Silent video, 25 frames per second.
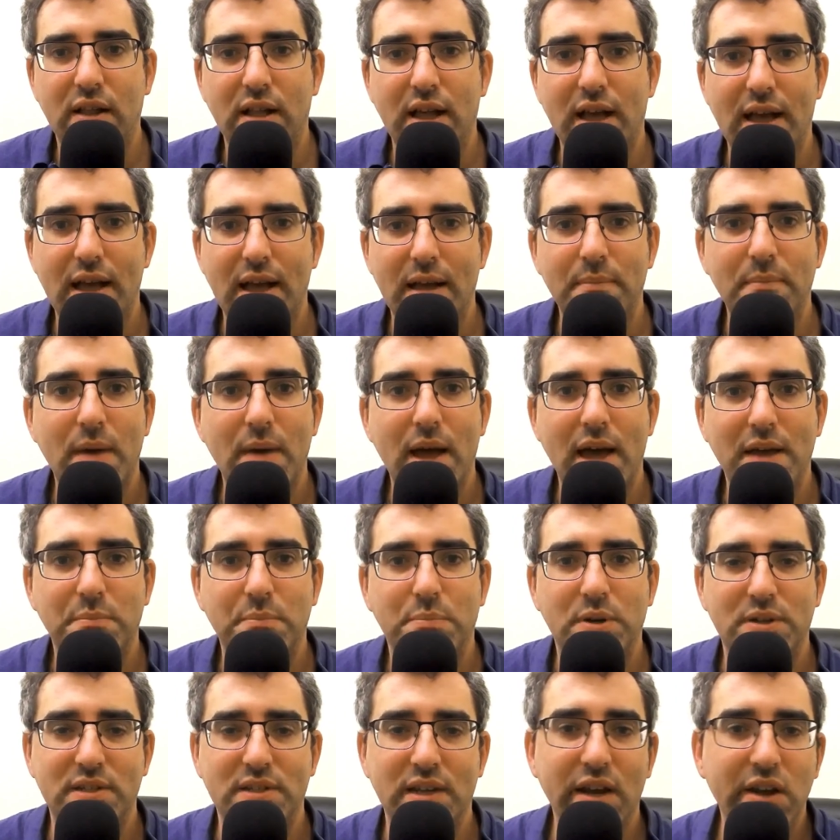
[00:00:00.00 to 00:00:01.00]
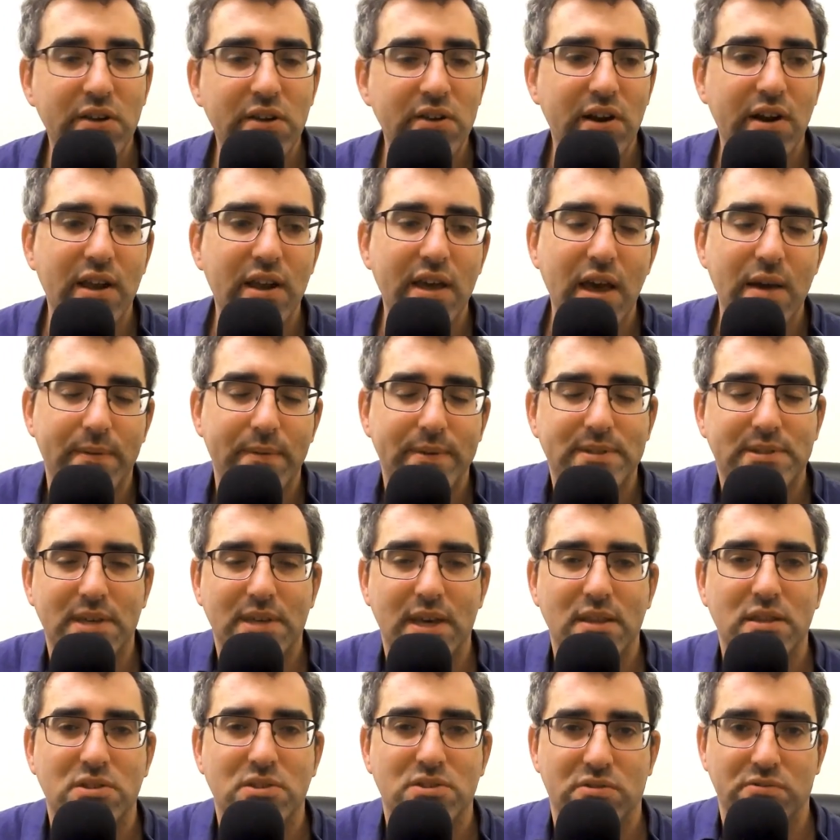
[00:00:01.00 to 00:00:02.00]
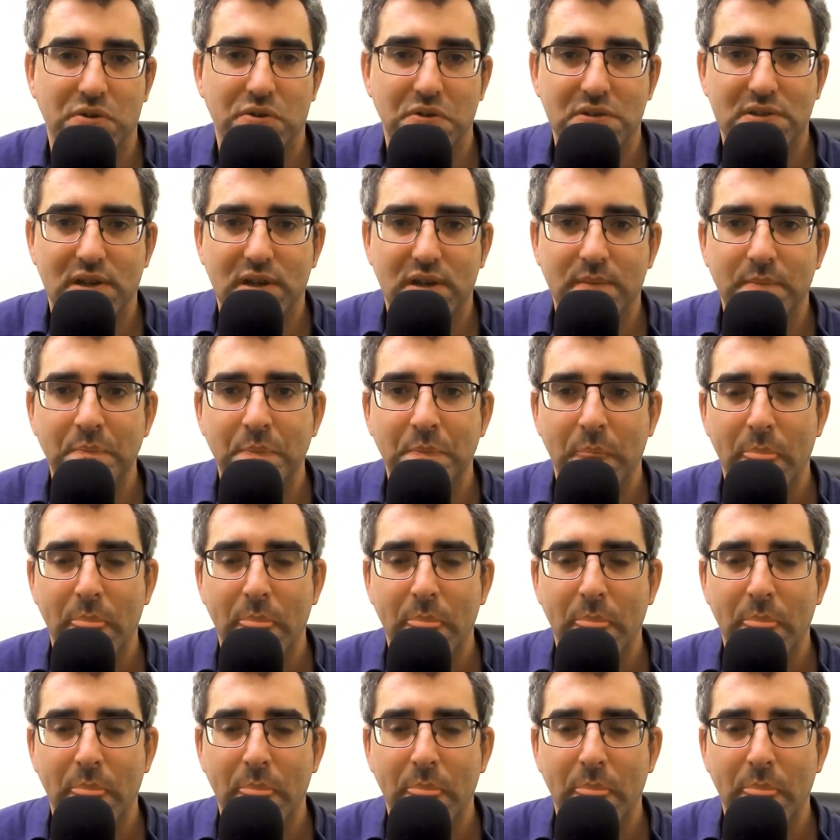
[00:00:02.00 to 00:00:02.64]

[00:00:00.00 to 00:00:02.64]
And particularly, I would say the Jerusalem